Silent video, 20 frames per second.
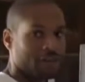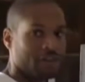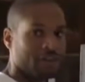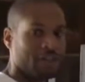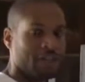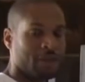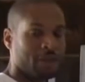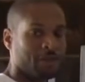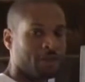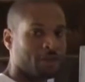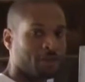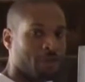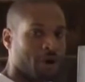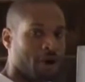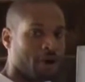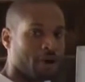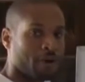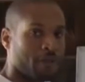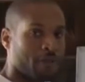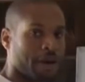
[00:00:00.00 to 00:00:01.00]
the deepest
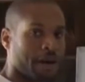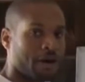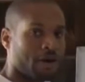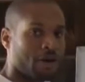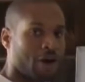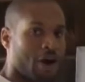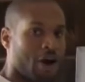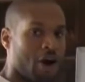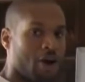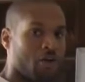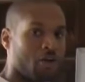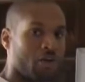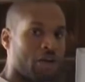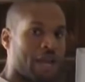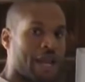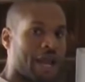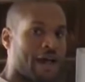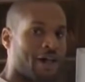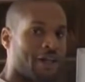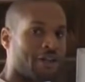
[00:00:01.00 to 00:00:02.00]
part about our
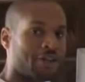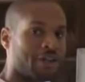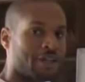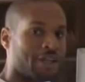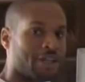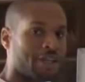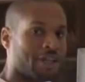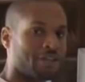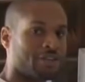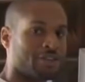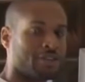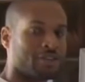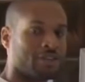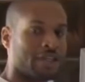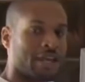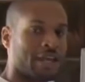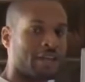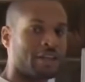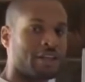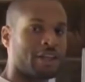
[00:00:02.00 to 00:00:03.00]
reality is
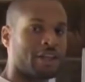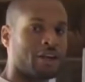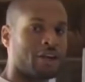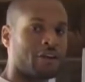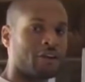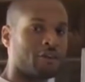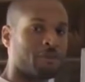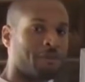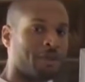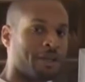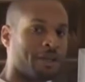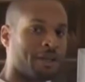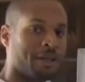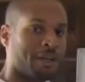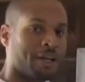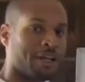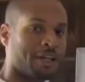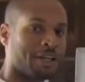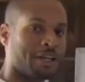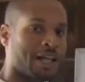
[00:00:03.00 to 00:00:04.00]
that there's
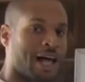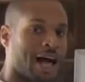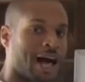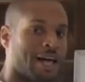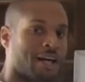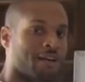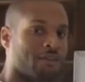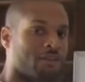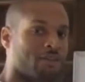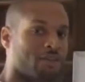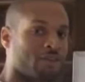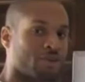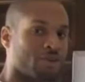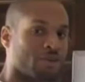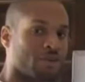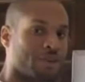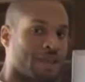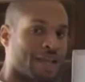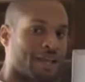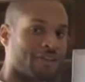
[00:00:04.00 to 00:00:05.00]
been a lot of
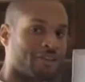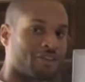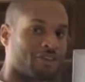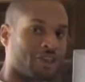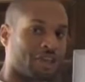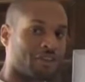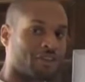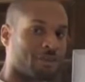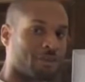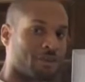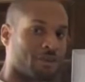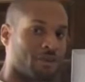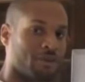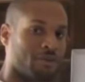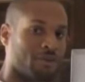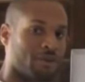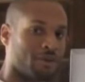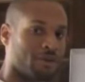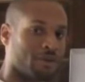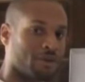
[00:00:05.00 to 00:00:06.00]
truth that is yet to be
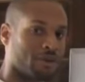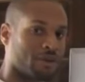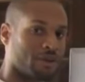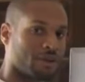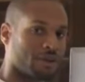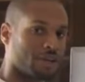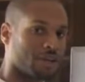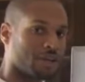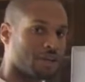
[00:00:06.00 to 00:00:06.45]
revealed.